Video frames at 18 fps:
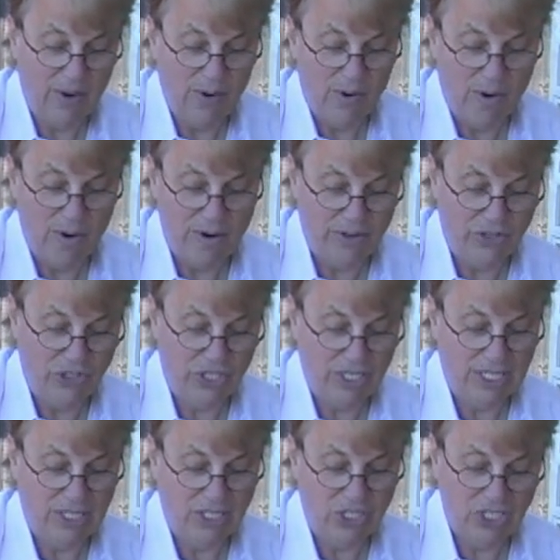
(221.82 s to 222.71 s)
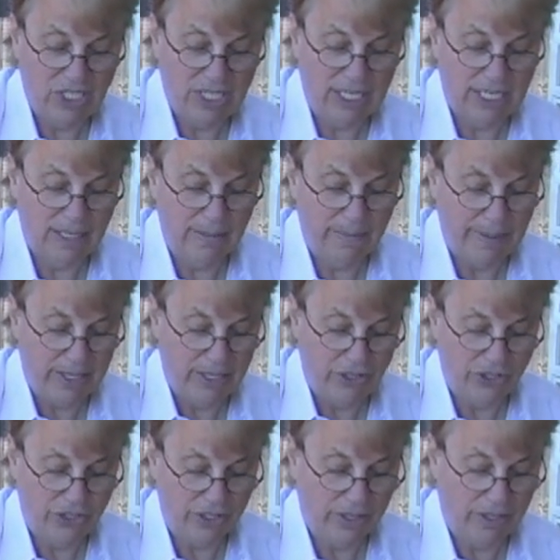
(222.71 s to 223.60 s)
Or just a little bit
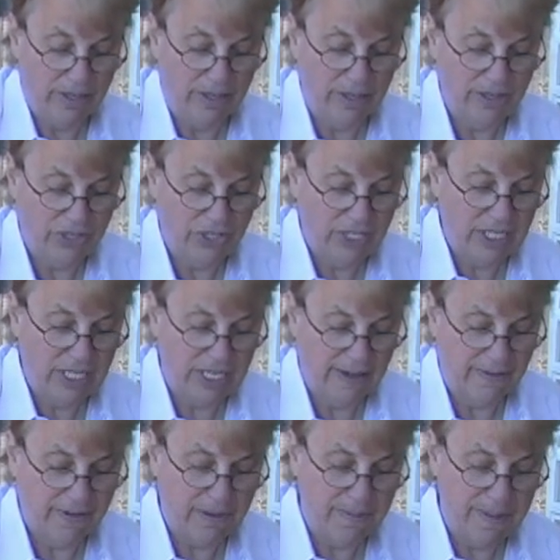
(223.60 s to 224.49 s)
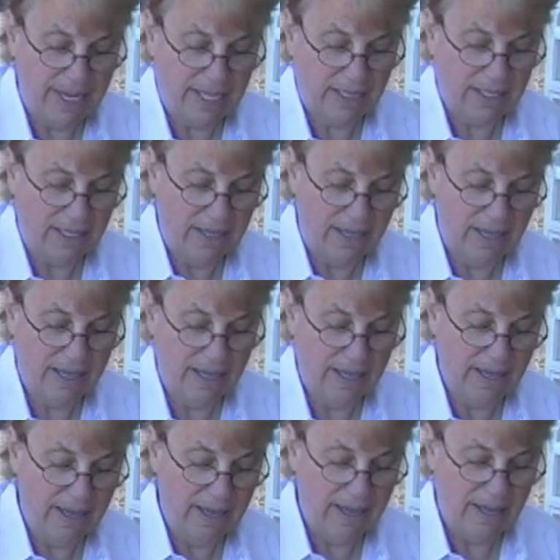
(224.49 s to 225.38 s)
of sugar. Just enough to make the
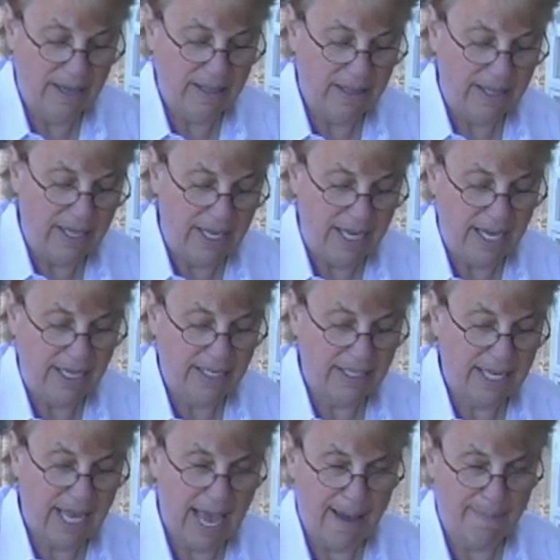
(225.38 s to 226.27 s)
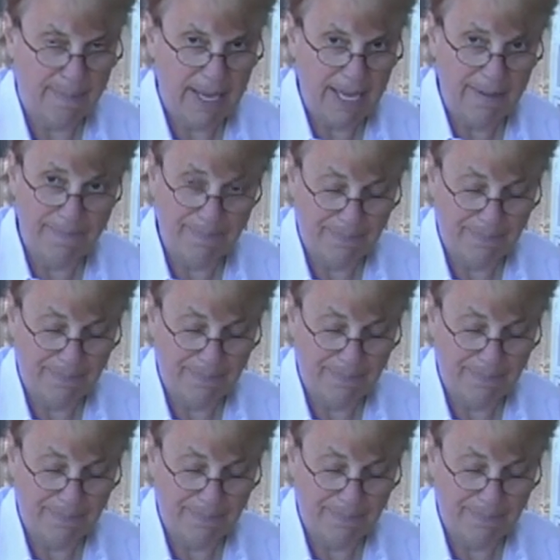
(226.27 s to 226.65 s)
yeast happy.